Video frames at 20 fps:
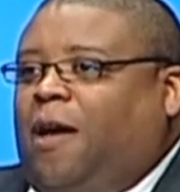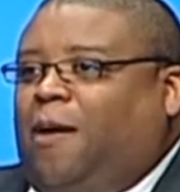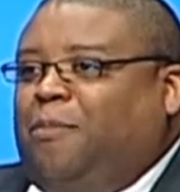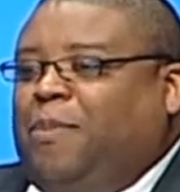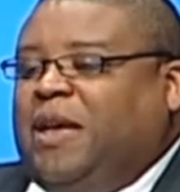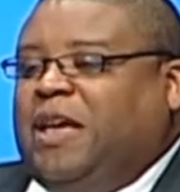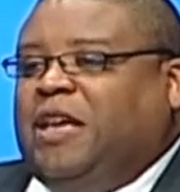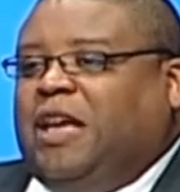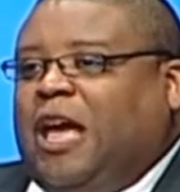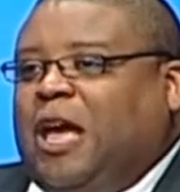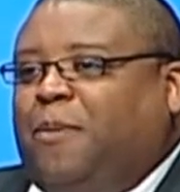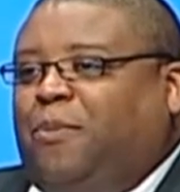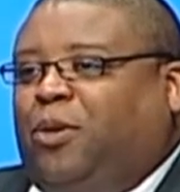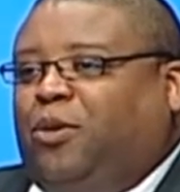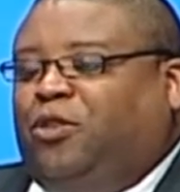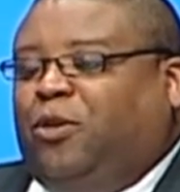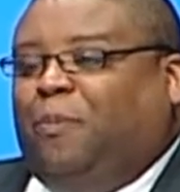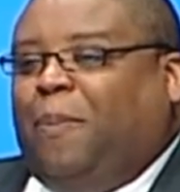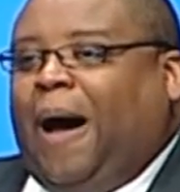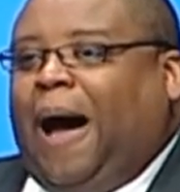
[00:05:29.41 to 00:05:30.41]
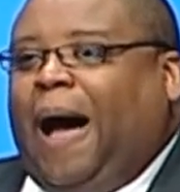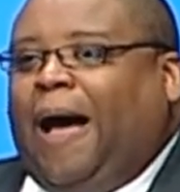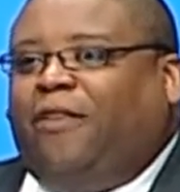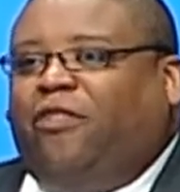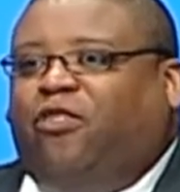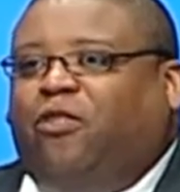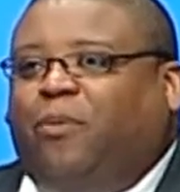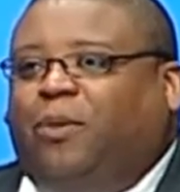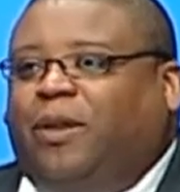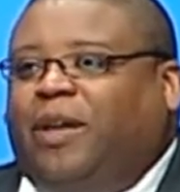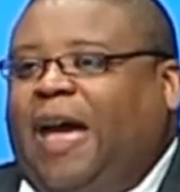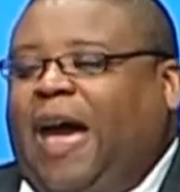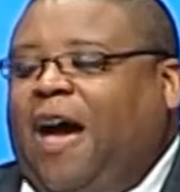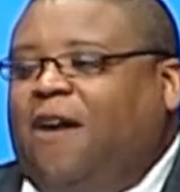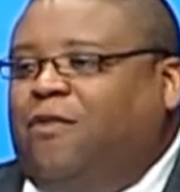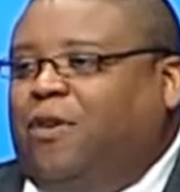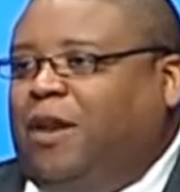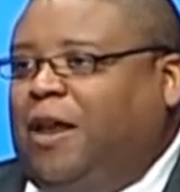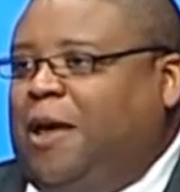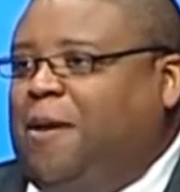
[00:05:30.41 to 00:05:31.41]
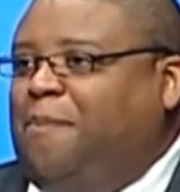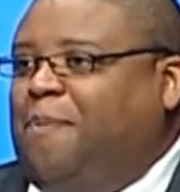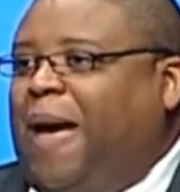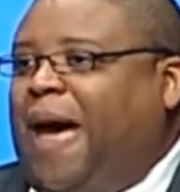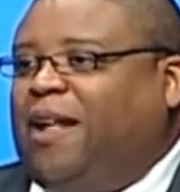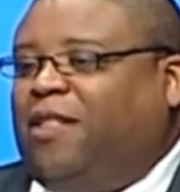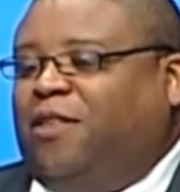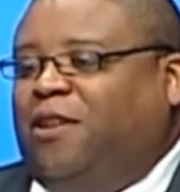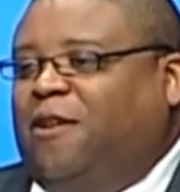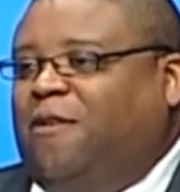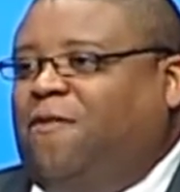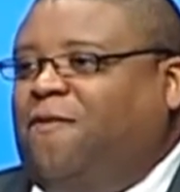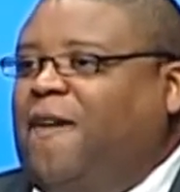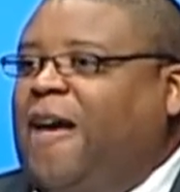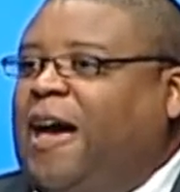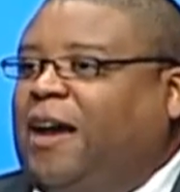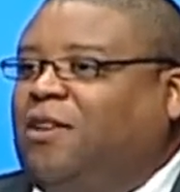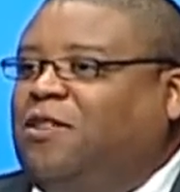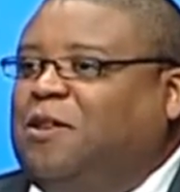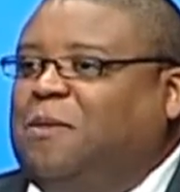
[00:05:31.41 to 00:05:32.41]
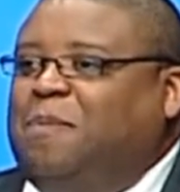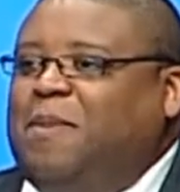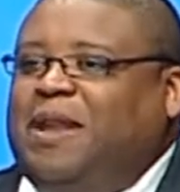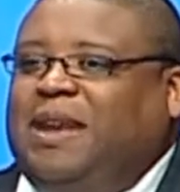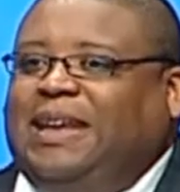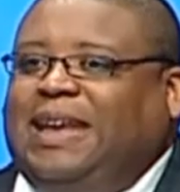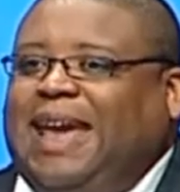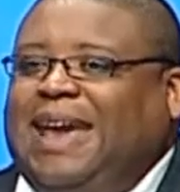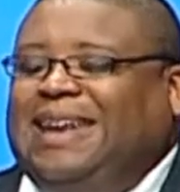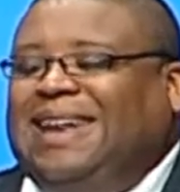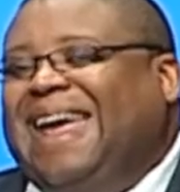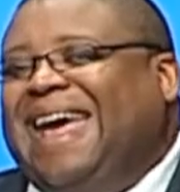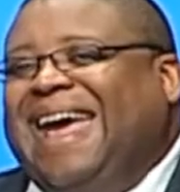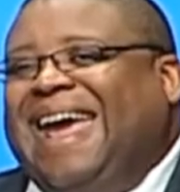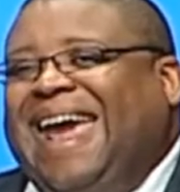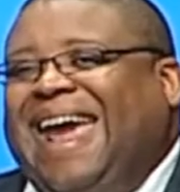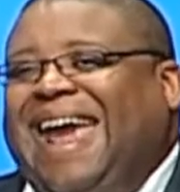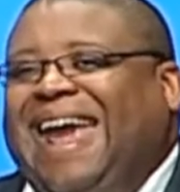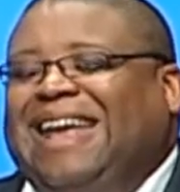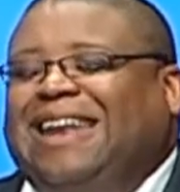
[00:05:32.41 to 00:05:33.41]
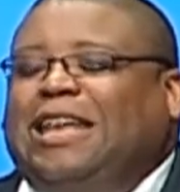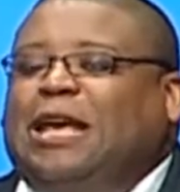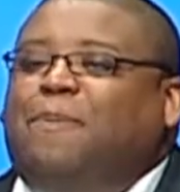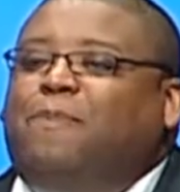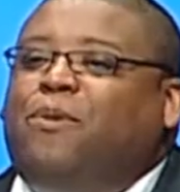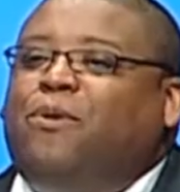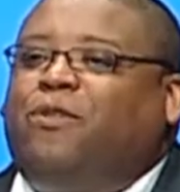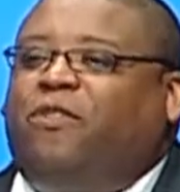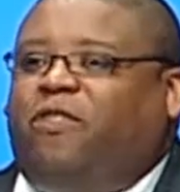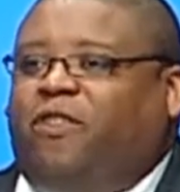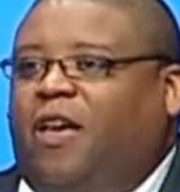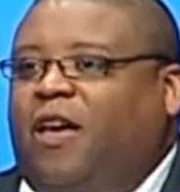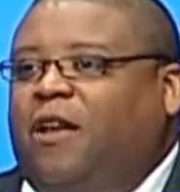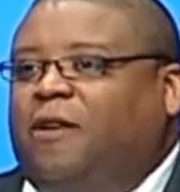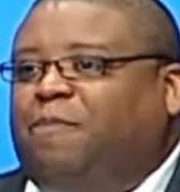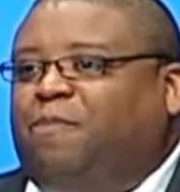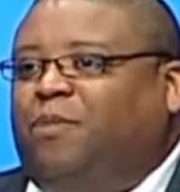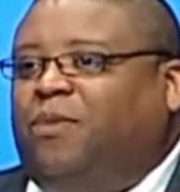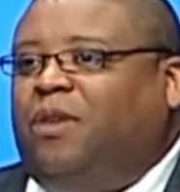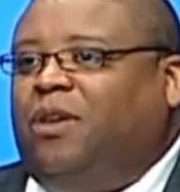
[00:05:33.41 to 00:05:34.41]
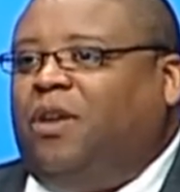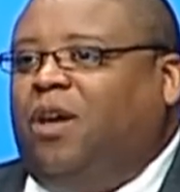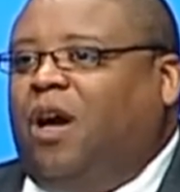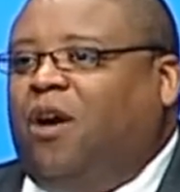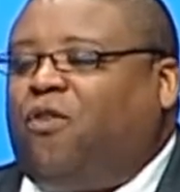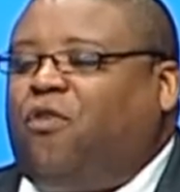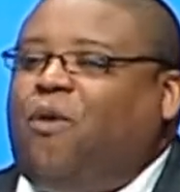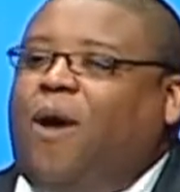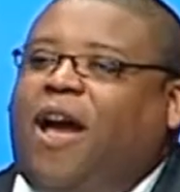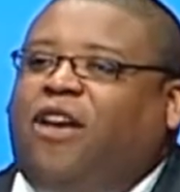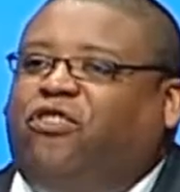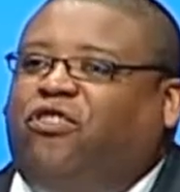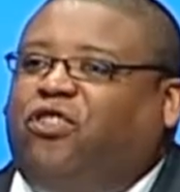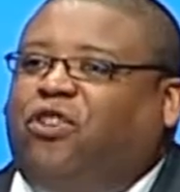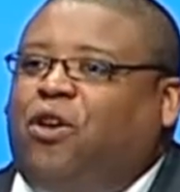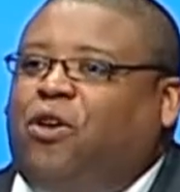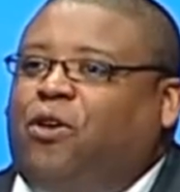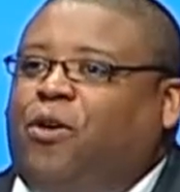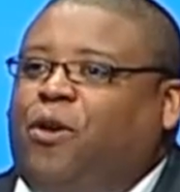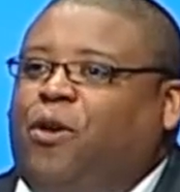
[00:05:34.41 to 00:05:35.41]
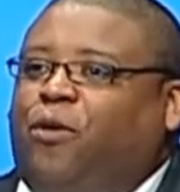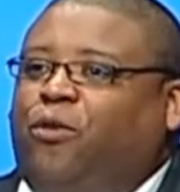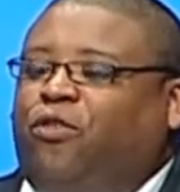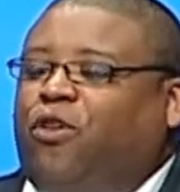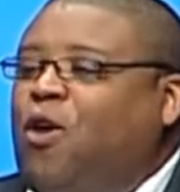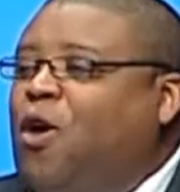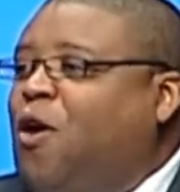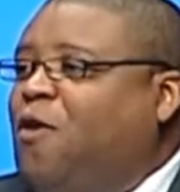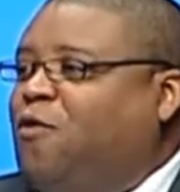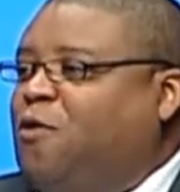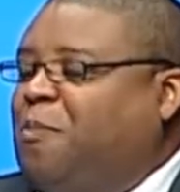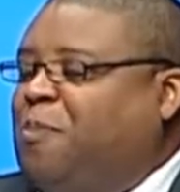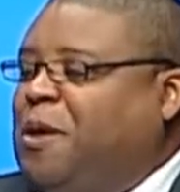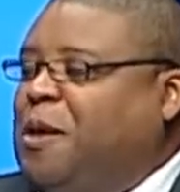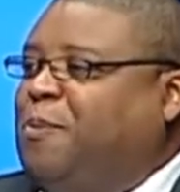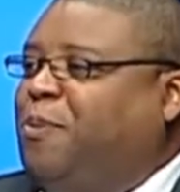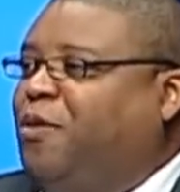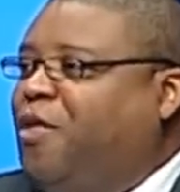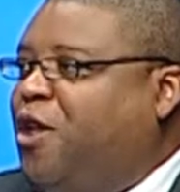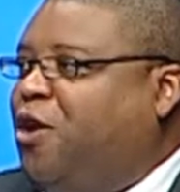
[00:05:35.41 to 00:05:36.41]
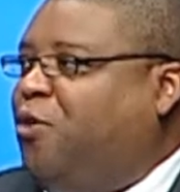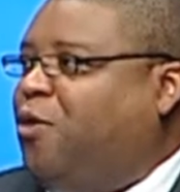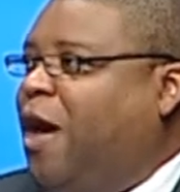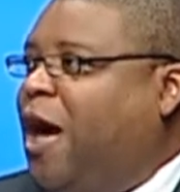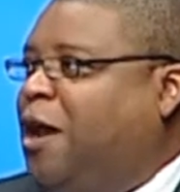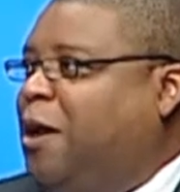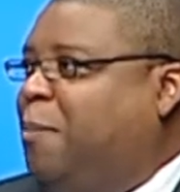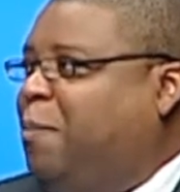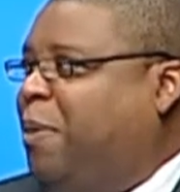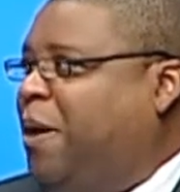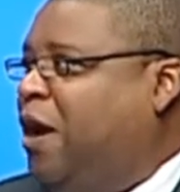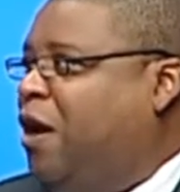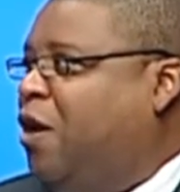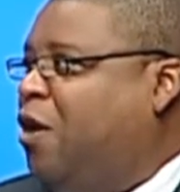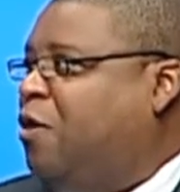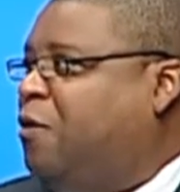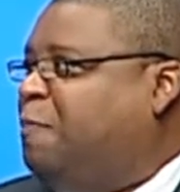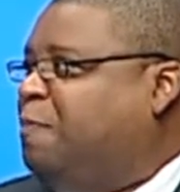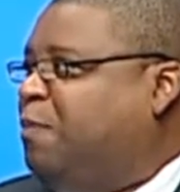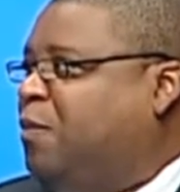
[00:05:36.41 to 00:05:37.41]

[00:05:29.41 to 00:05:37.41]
being able to possibly have an impact and an effect to mitigate 80% of crash scenarios for people that are not impaired